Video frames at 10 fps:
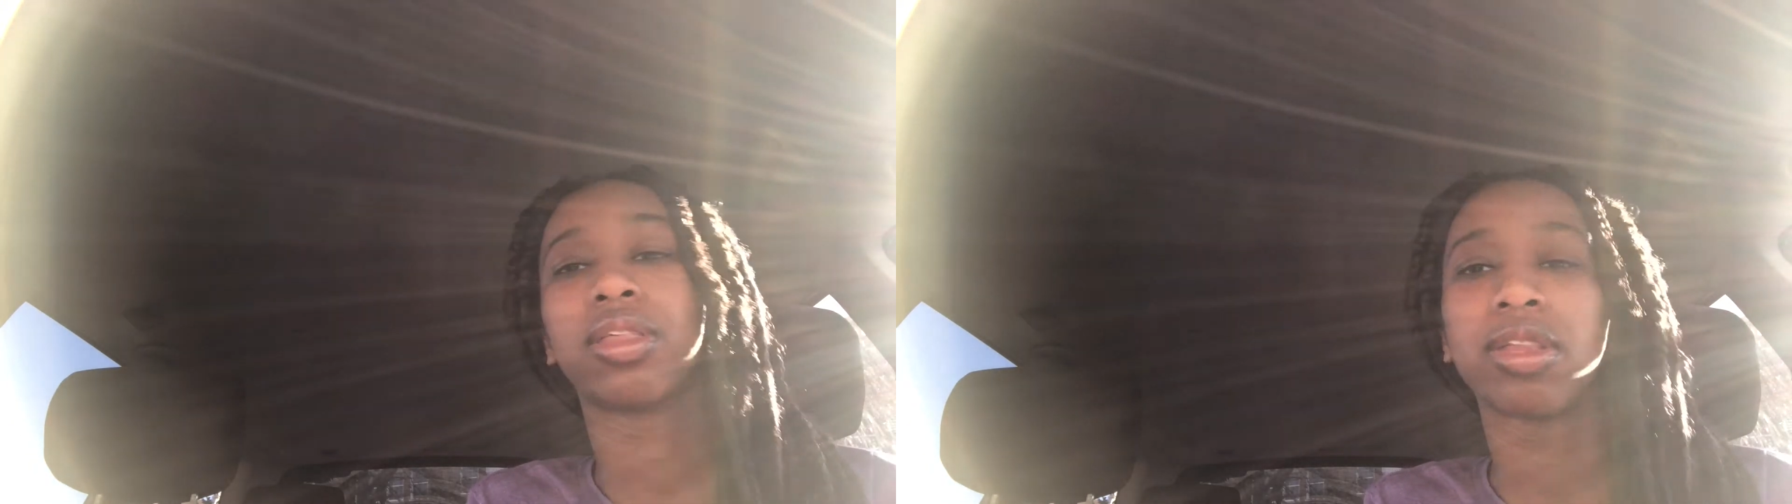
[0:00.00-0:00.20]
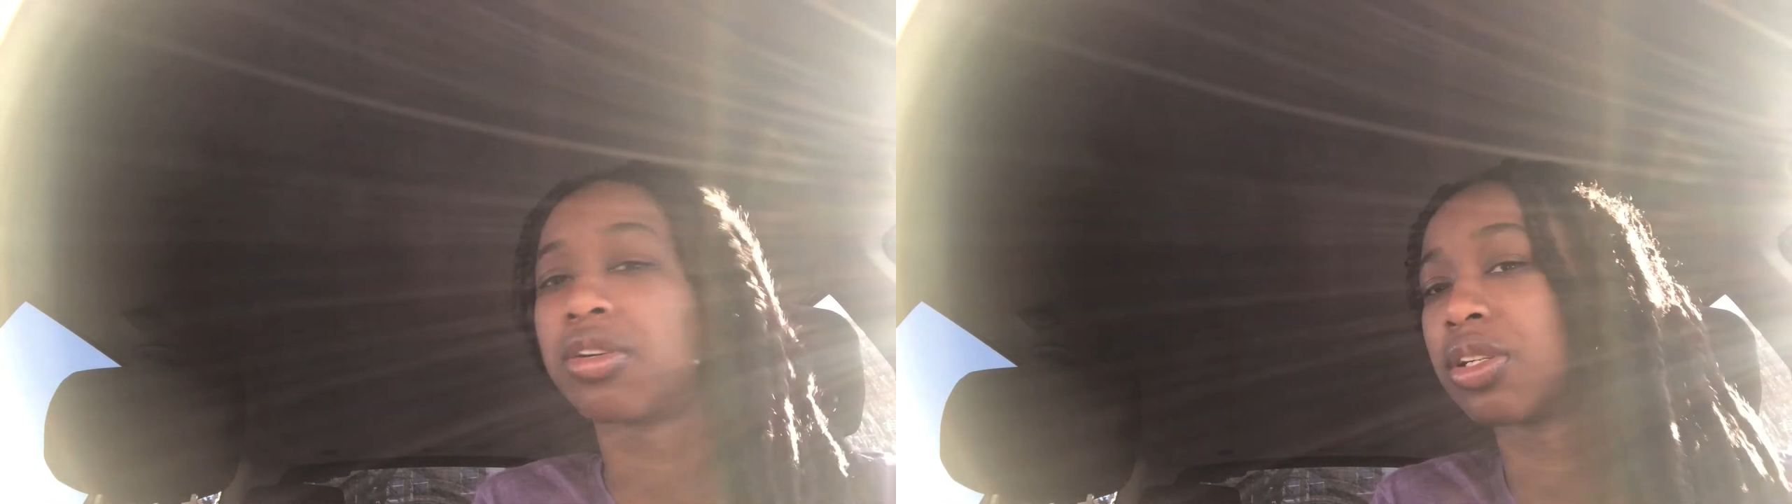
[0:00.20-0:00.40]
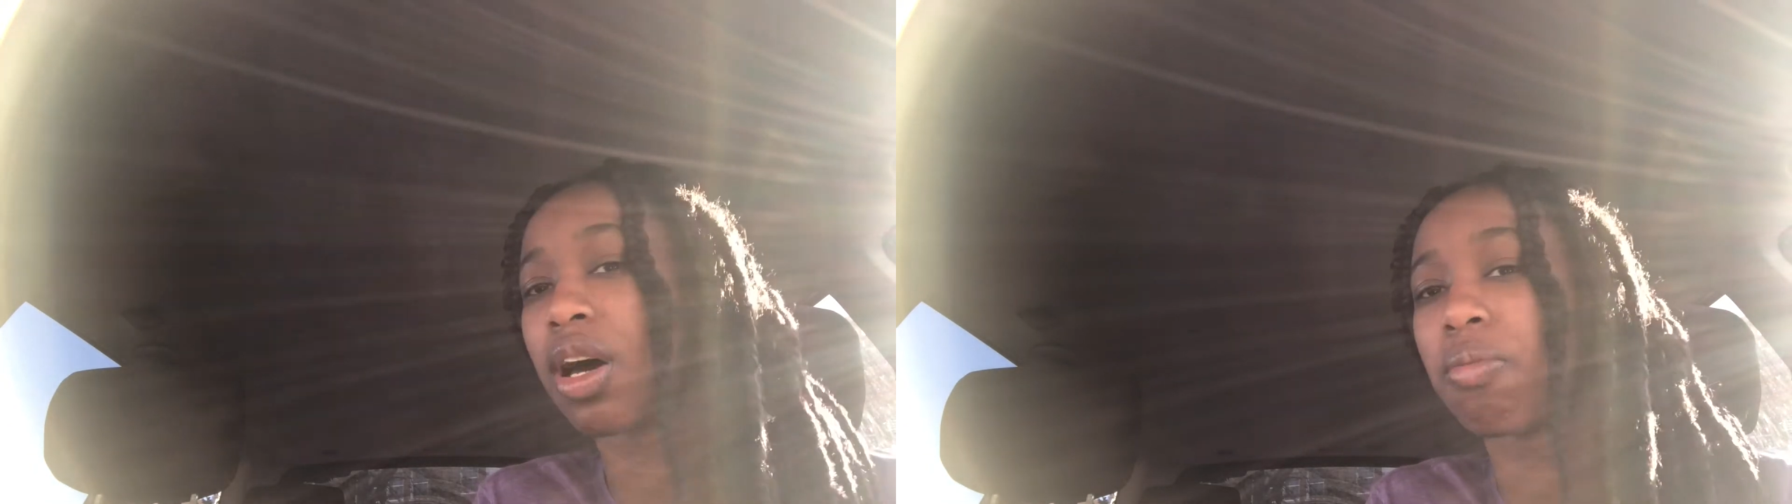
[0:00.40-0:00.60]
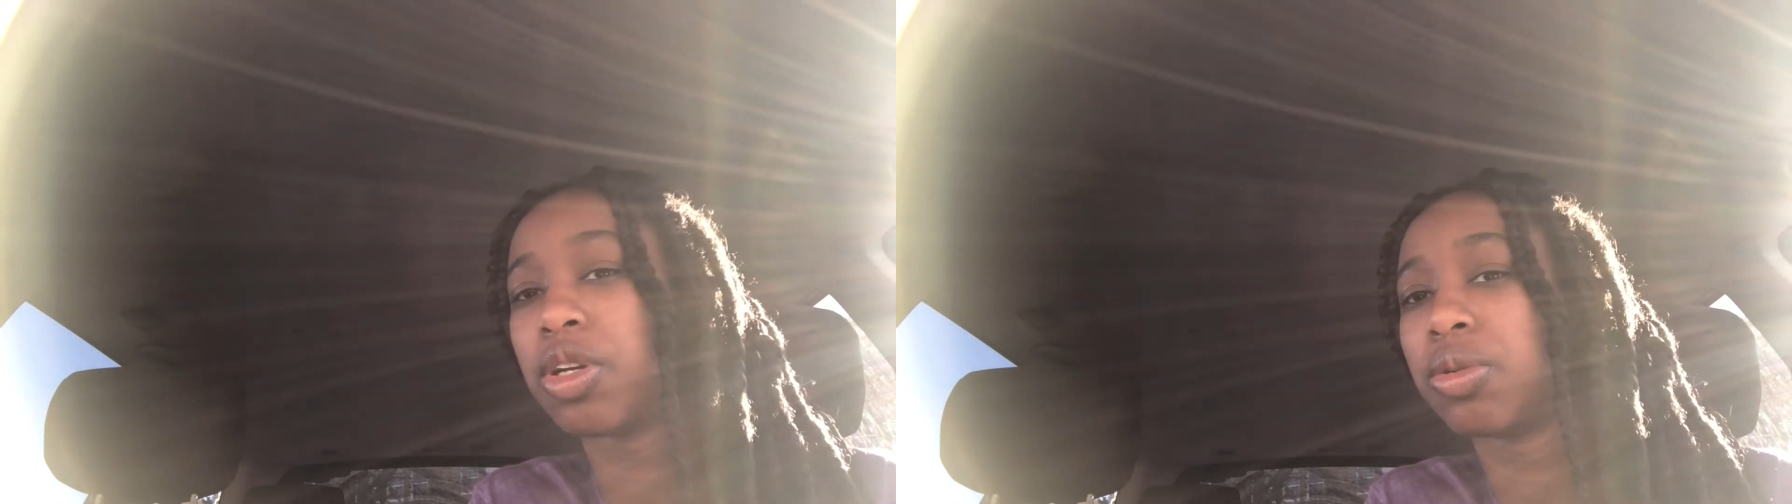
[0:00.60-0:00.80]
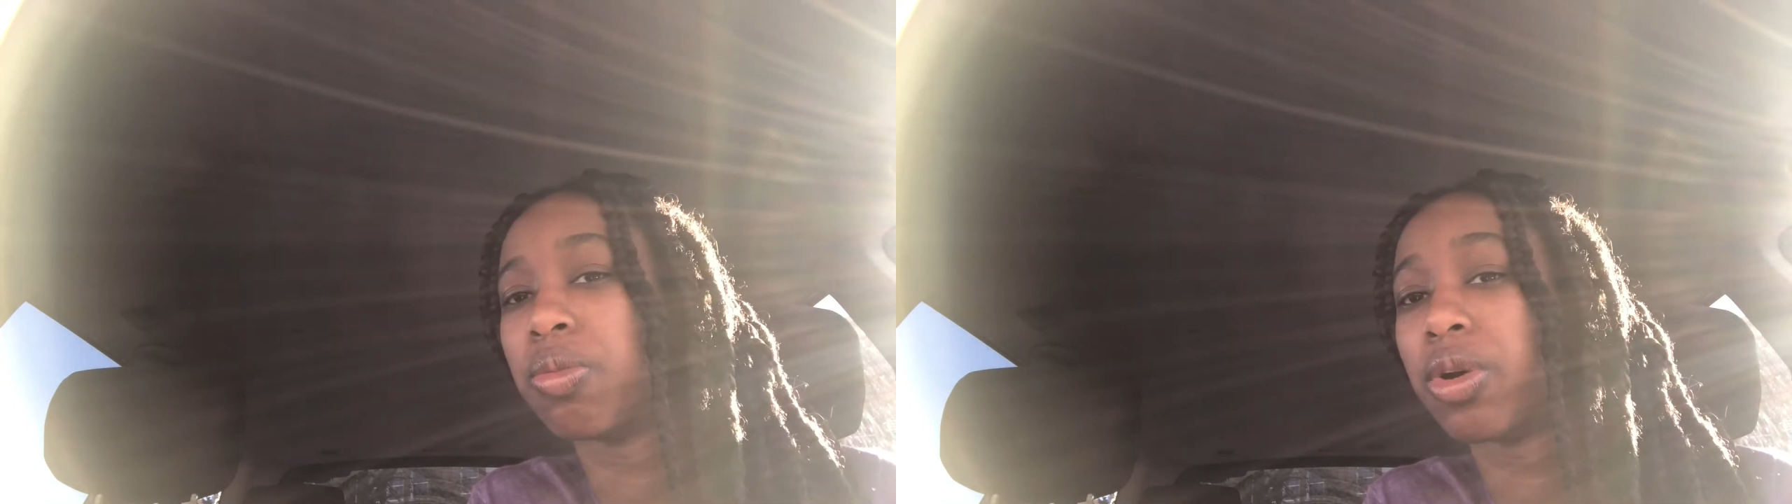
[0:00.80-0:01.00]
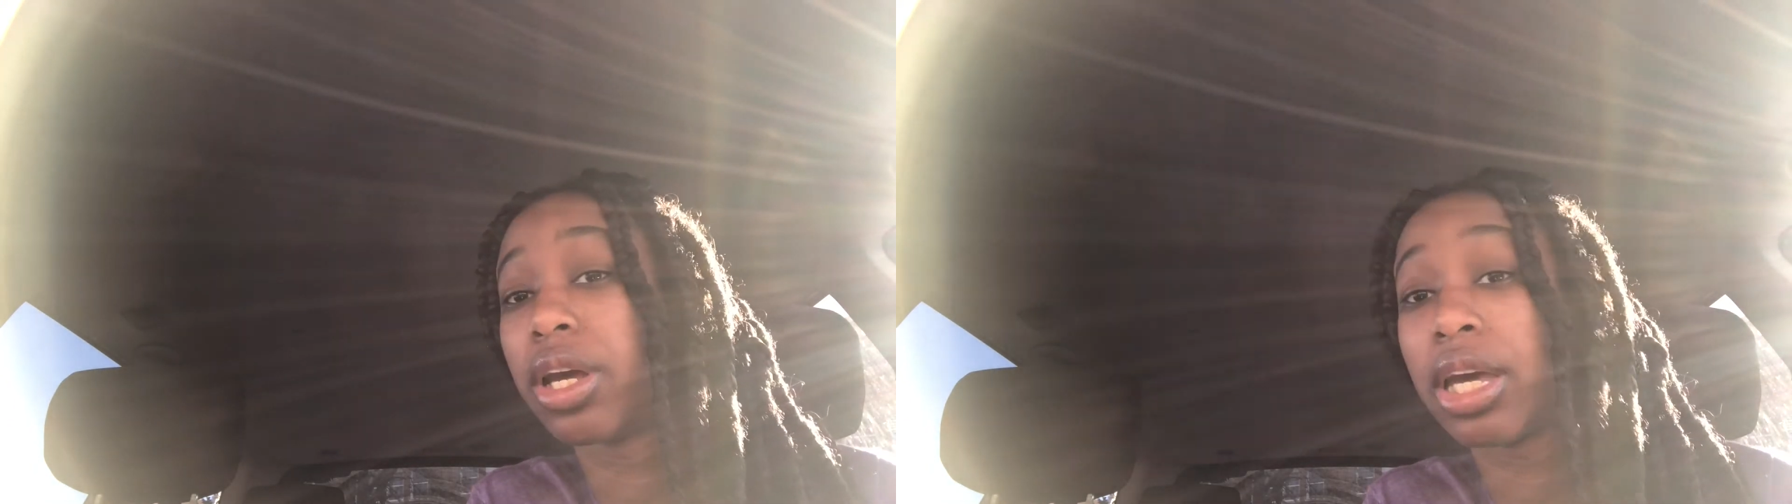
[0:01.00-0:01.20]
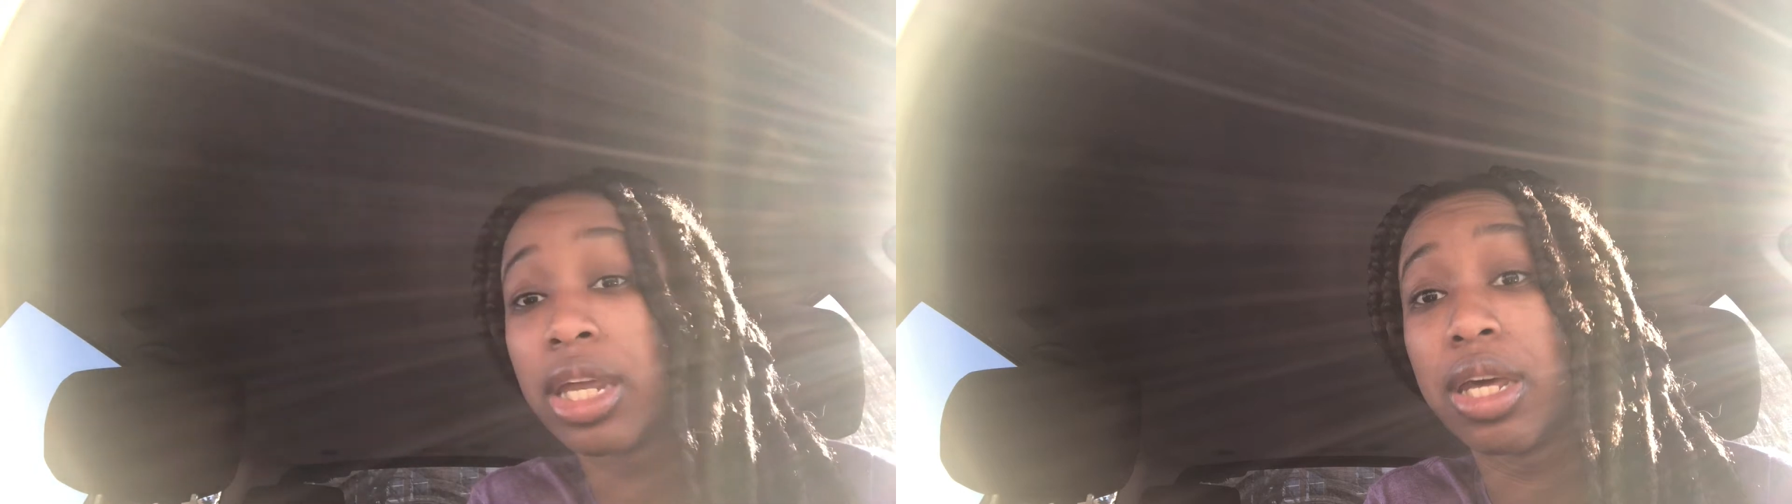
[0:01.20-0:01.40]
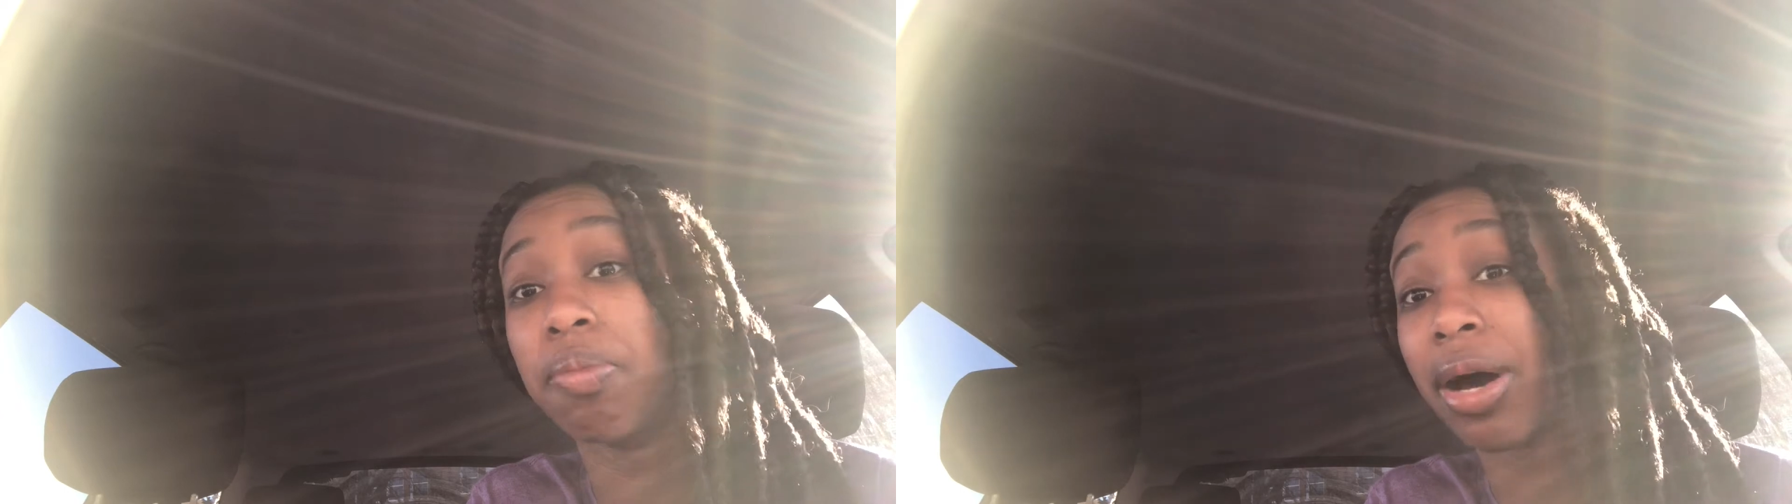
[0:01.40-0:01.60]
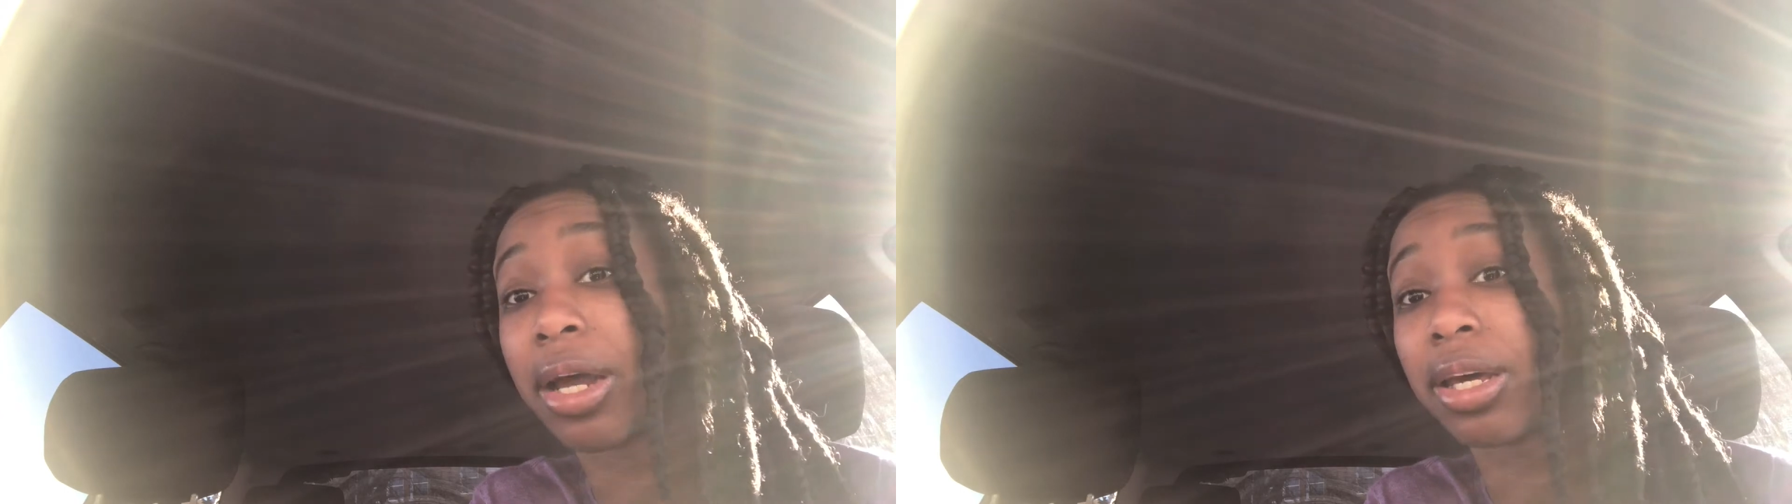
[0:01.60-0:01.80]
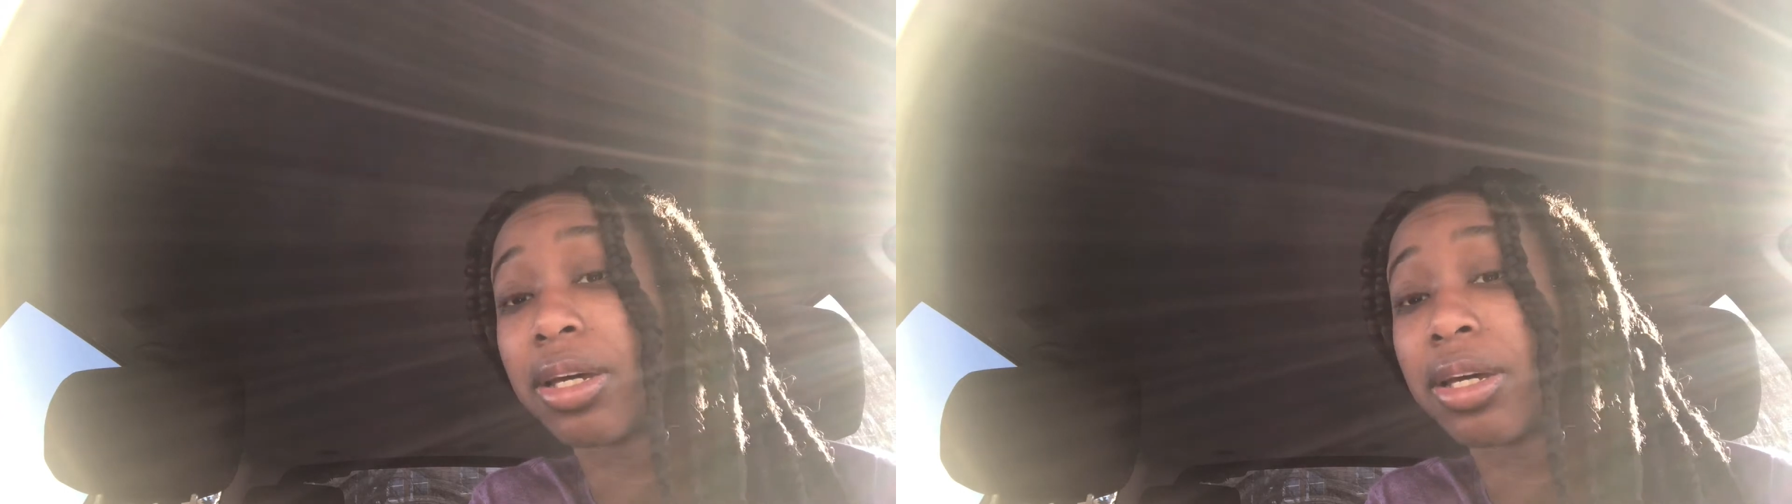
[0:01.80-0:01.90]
There's not much more anybody